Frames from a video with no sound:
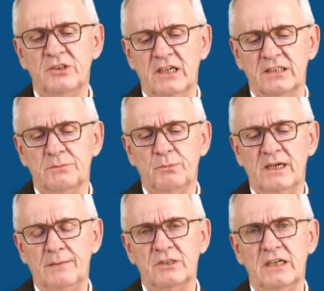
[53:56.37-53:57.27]
yes,
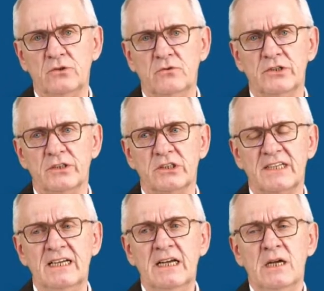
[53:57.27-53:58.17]
perhaps I do
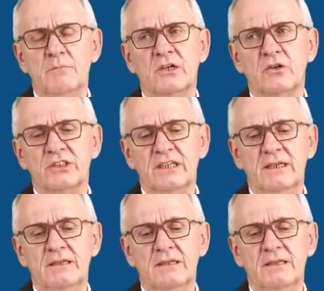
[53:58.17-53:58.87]
understand, because